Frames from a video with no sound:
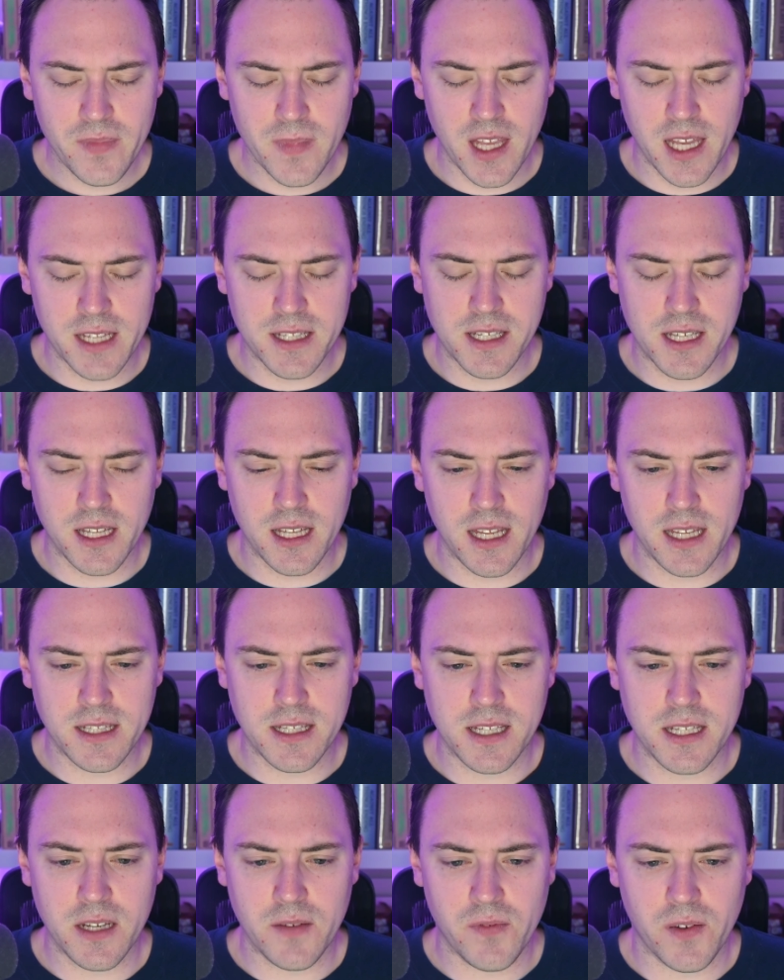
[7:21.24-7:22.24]
It's
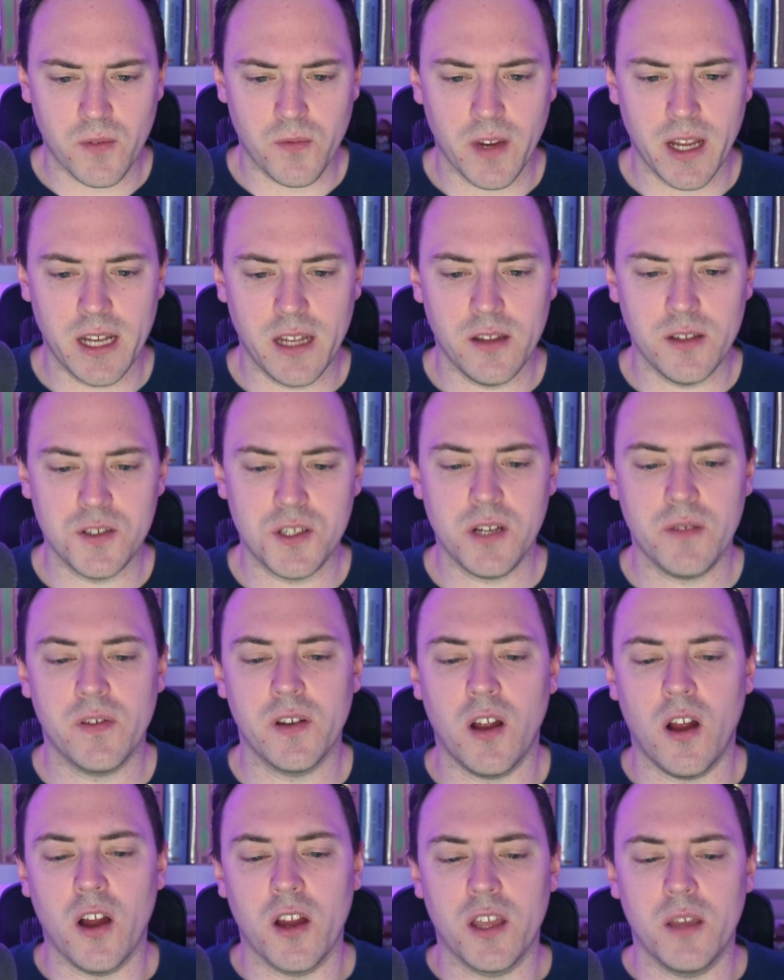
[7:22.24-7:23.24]
a different read, and there's
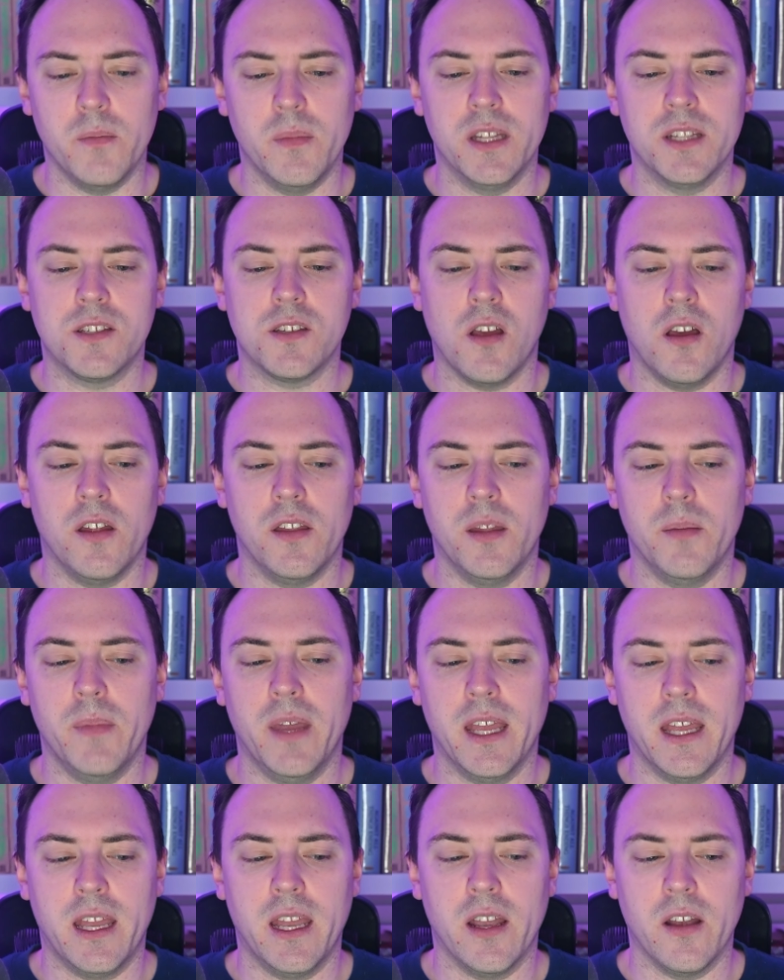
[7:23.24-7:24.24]
different arguments on the
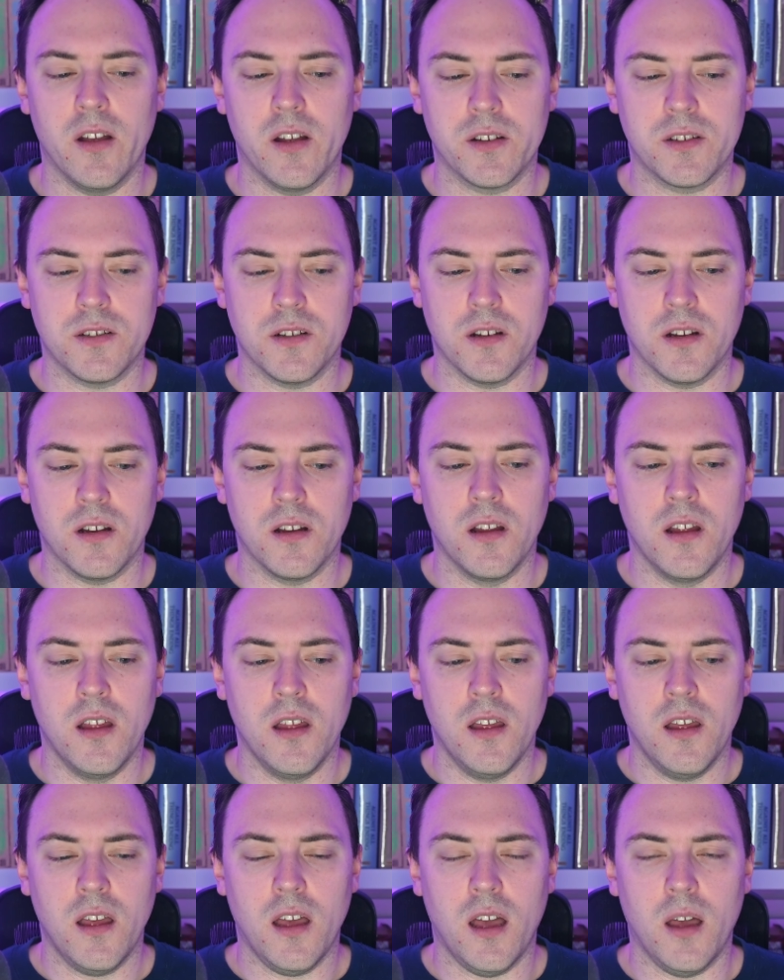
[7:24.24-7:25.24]
main character,
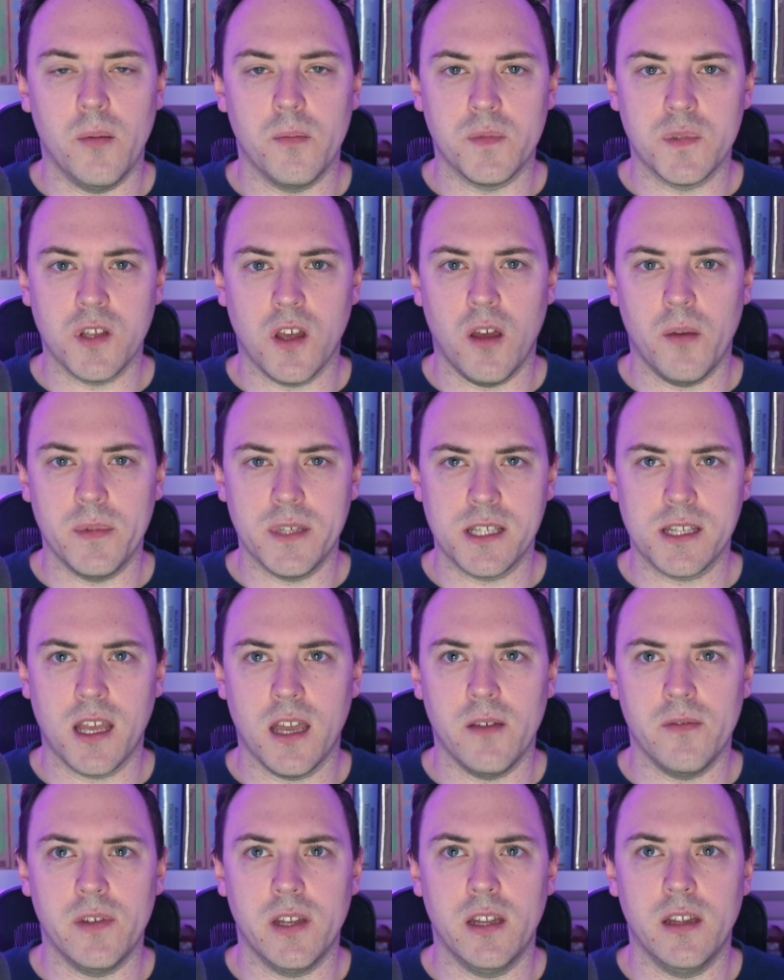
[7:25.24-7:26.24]
Thomas
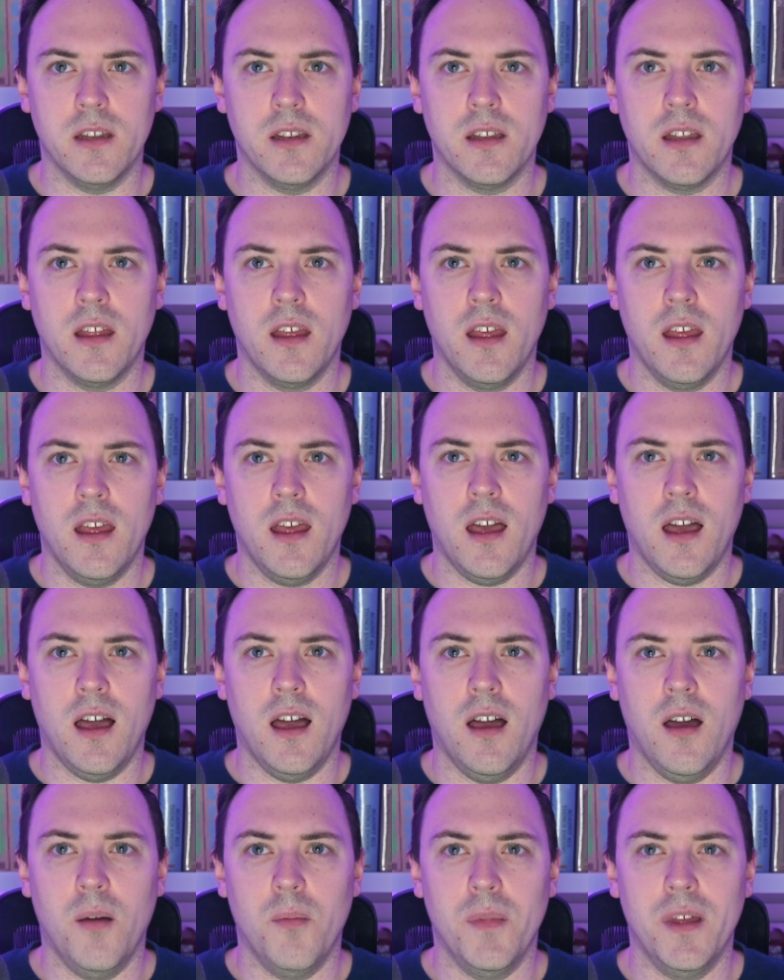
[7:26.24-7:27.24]
Covenant.
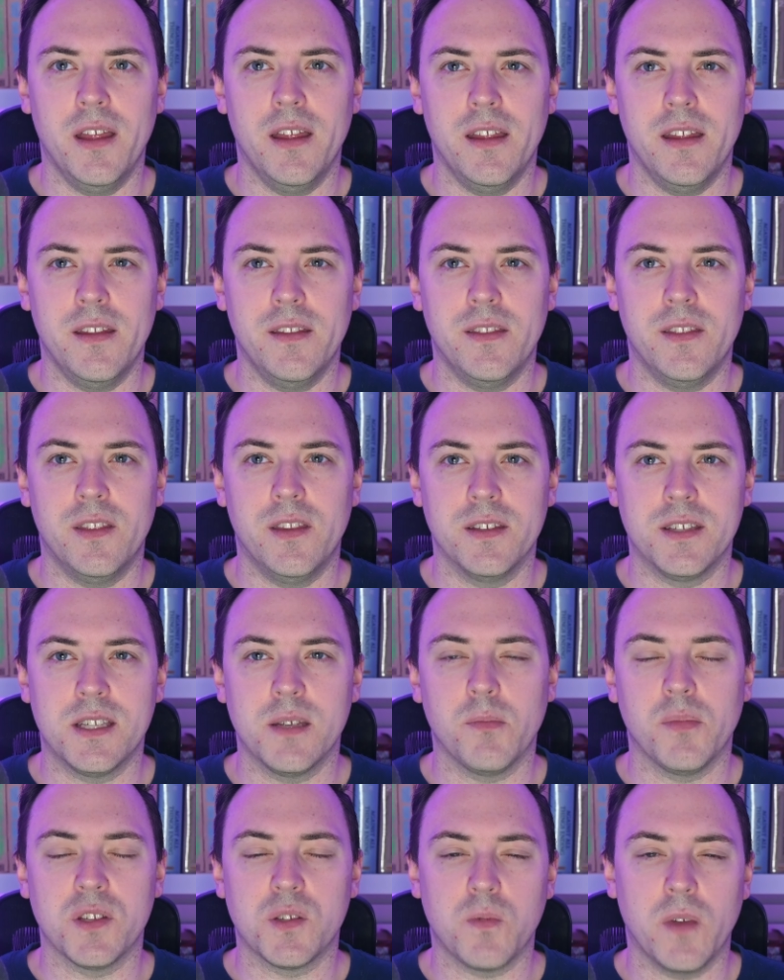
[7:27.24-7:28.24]
The
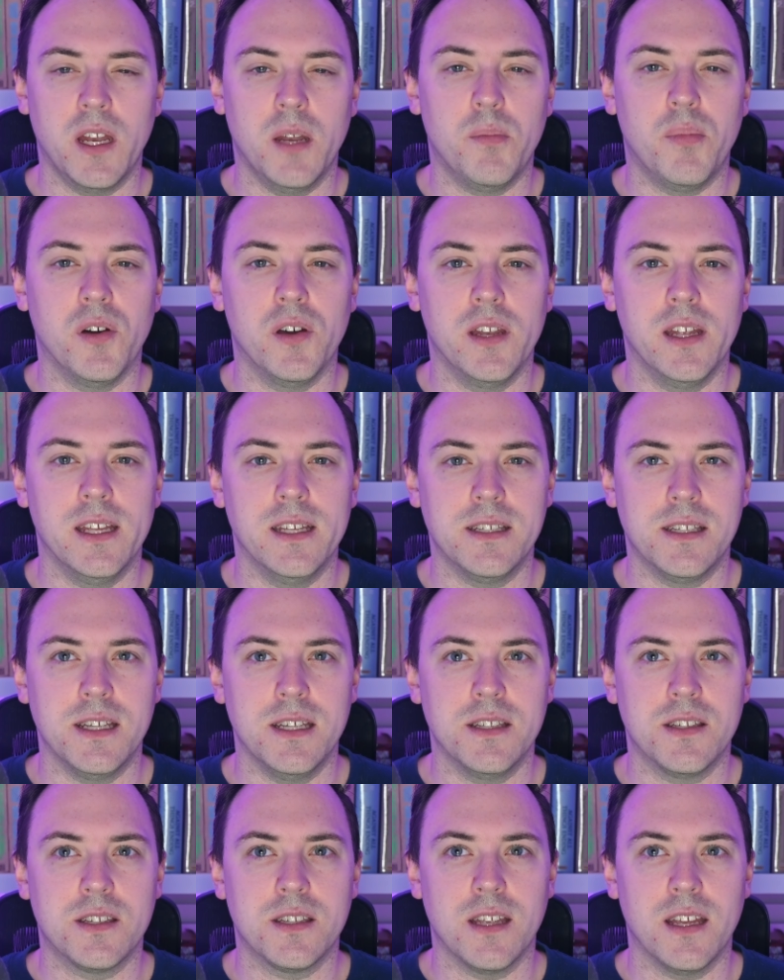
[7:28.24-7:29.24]
simplest way to put it is
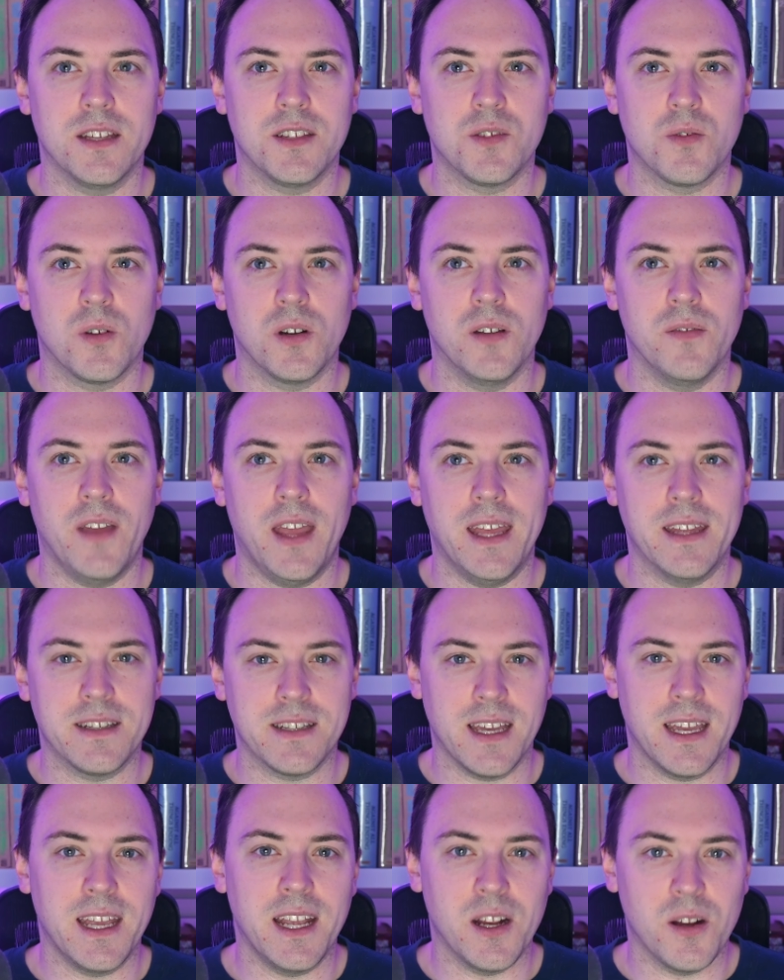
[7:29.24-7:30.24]
he's a sort of
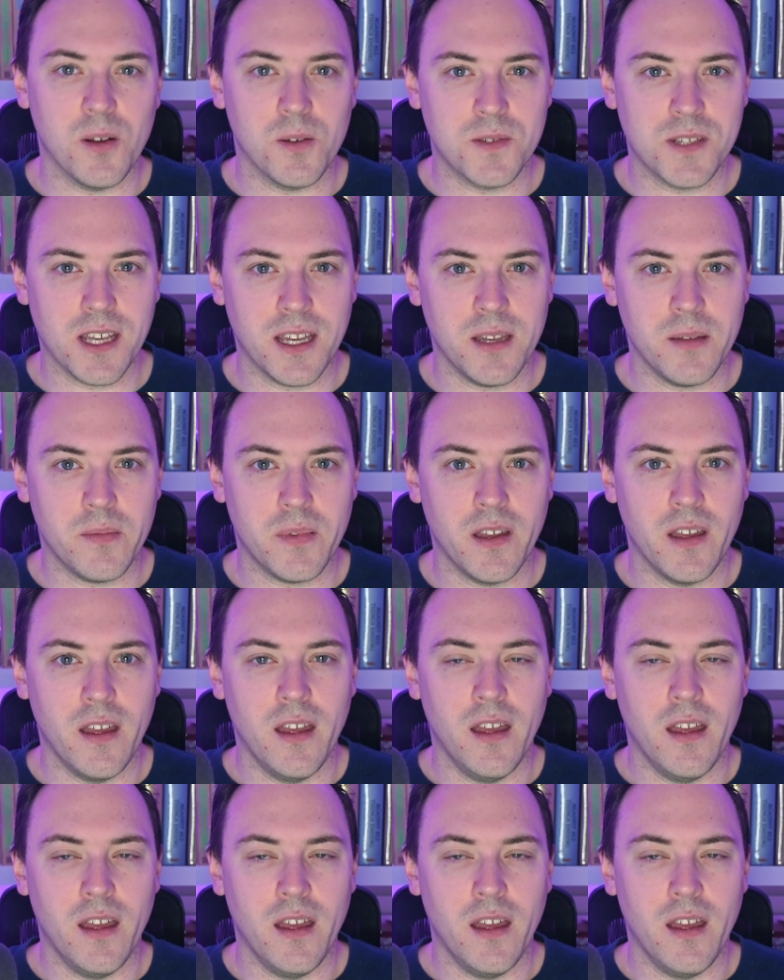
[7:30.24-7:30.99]
anti-hero type.